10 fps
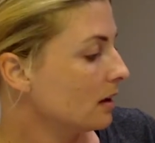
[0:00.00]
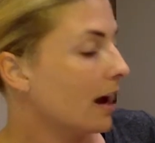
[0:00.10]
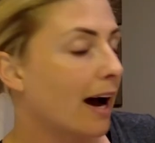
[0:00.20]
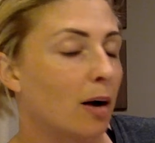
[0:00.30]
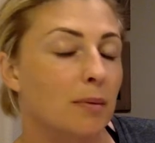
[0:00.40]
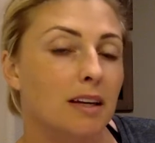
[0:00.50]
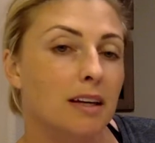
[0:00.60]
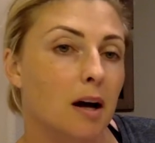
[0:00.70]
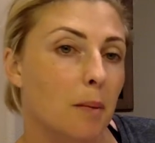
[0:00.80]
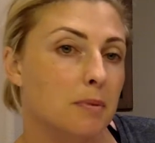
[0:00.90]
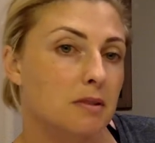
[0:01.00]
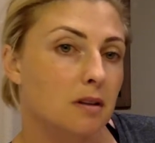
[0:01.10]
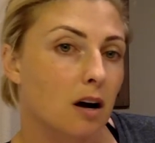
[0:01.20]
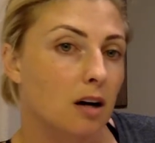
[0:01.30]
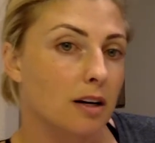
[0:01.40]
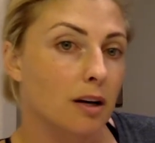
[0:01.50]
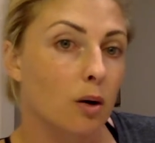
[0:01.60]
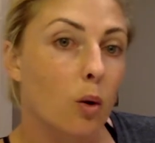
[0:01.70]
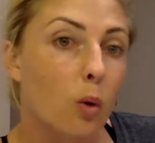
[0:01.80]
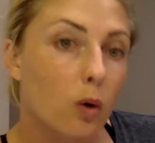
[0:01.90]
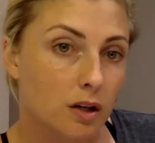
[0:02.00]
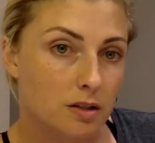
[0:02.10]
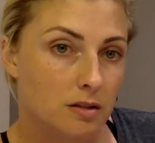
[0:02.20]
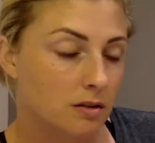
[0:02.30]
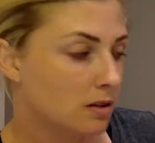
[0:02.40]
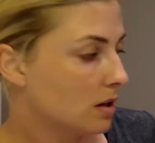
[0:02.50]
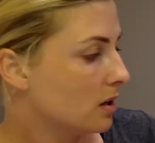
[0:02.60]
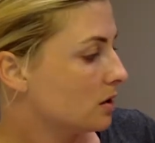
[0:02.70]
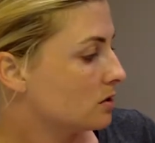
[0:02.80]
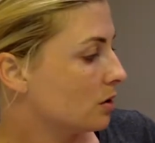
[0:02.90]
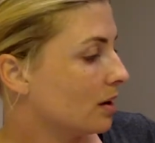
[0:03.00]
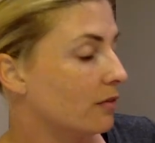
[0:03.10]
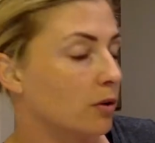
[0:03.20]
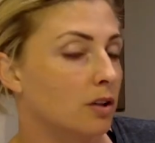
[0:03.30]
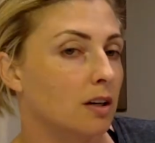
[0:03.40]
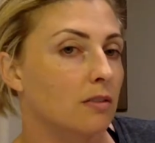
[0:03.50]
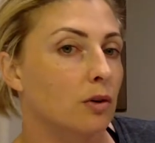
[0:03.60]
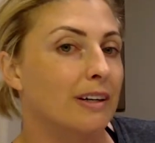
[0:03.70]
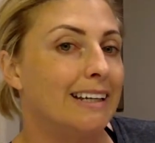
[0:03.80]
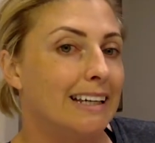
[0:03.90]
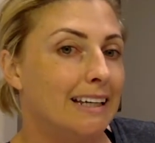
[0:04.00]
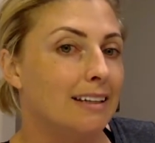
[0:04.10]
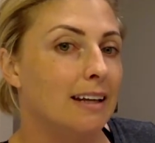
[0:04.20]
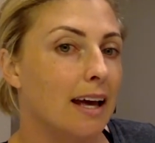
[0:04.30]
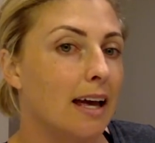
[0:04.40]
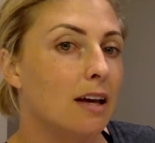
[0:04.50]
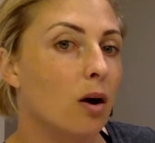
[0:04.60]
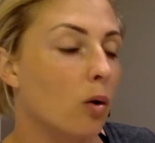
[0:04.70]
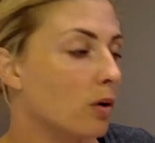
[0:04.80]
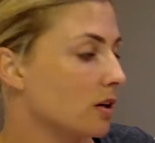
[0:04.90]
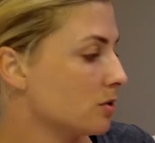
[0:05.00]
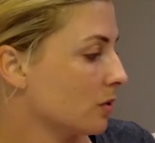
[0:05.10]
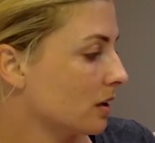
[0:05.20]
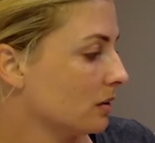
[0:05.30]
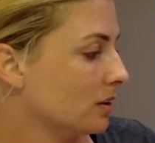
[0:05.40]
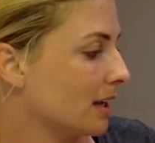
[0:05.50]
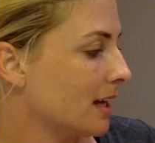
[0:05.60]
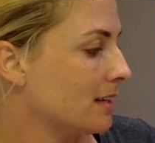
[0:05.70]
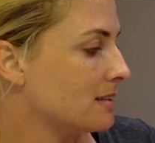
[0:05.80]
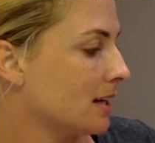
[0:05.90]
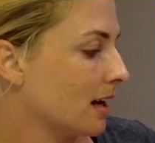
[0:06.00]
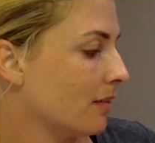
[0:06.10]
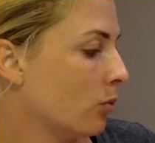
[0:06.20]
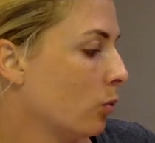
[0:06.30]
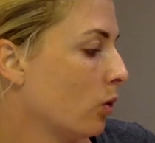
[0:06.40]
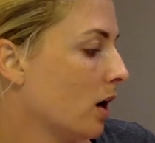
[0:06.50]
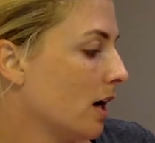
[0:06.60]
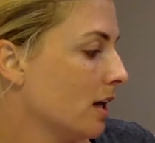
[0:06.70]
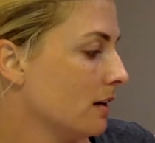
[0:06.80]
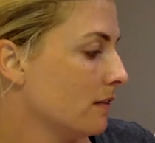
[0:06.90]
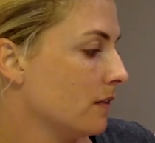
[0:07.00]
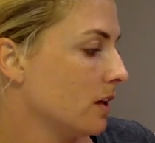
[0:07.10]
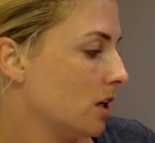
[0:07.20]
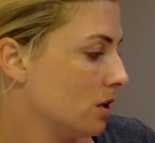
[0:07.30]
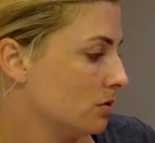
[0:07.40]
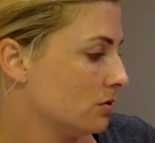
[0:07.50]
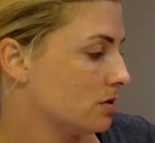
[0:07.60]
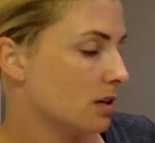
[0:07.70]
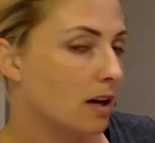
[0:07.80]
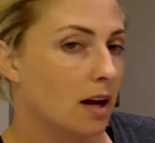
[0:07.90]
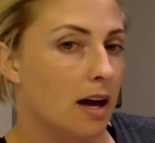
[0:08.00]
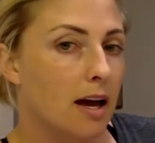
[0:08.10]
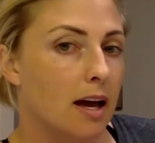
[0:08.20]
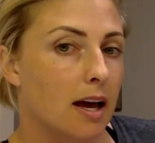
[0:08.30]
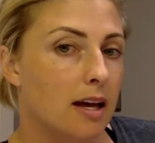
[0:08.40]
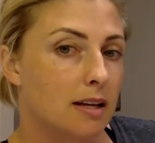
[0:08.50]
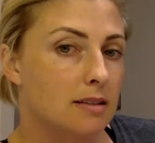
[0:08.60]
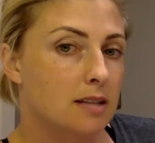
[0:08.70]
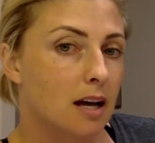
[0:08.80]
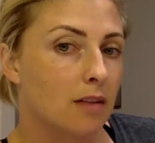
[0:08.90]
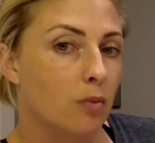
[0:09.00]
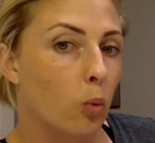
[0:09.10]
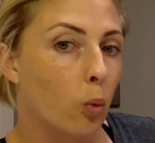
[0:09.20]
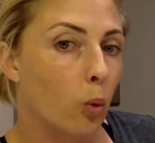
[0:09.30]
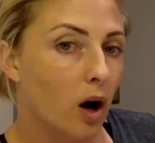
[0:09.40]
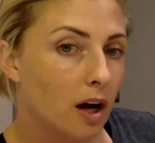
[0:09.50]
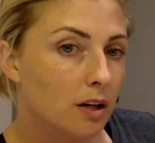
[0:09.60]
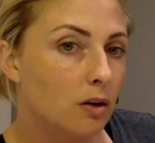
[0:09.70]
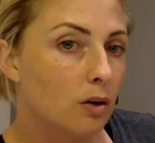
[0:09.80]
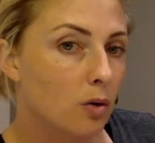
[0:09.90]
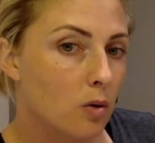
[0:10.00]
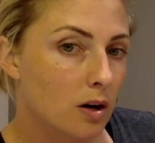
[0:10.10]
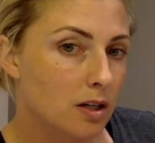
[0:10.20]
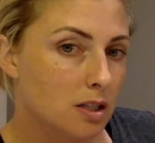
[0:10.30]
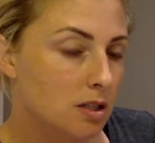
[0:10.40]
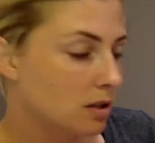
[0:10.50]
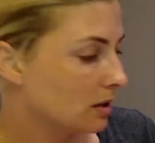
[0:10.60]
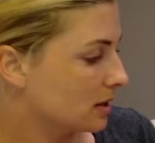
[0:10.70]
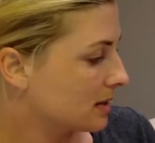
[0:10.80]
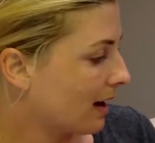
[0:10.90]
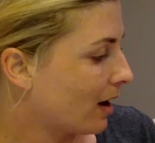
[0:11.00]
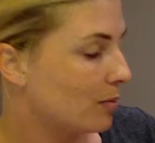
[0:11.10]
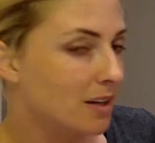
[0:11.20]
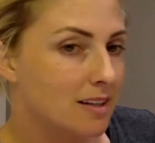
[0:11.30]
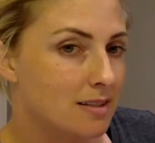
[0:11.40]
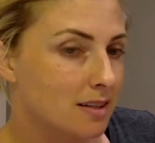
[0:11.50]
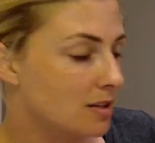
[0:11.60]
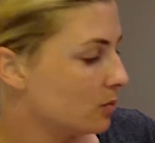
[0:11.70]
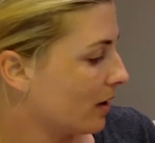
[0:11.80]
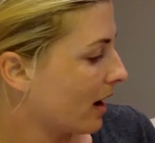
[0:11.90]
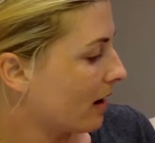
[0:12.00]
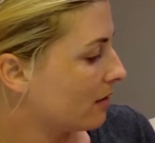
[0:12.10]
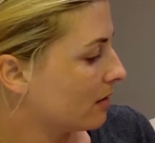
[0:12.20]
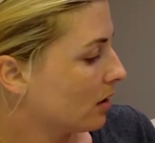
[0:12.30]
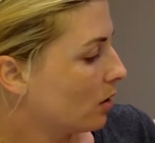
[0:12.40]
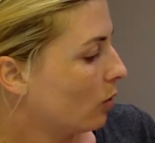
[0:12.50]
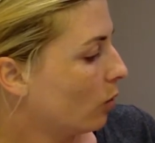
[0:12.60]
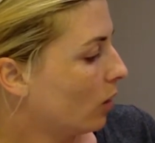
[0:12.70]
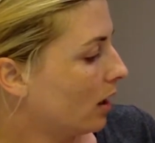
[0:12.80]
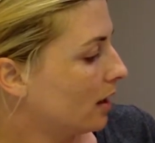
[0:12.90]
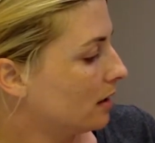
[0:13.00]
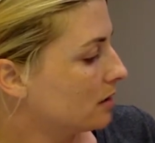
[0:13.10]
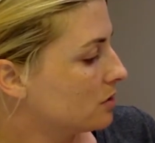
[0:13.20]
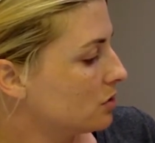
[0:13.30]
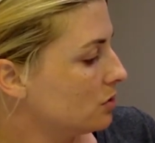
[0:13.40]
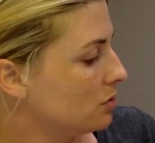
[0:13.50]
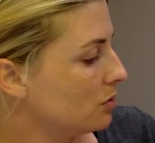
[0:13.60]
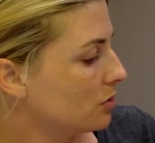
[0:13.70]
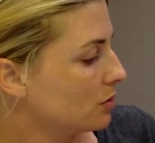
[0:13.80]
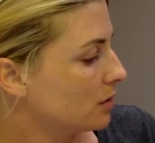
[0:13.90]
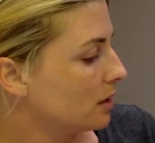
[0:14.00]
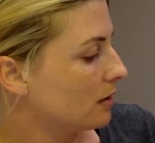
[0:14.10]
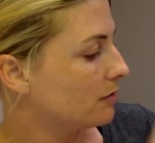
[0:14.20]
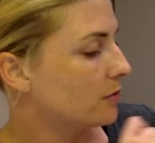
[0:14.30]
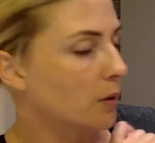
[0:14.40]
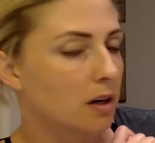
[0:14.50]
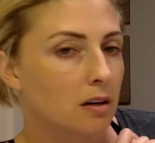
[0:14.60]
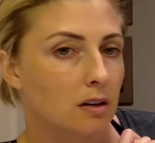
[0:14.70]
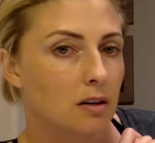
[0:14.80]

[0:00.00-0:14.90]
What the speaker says: How many cups are in a quart? So if we're looking for in a quart, we're going to look inside of one of the Q's. Inside of 1 quart, let's count how many C's we have. 1, 2, 3, 4.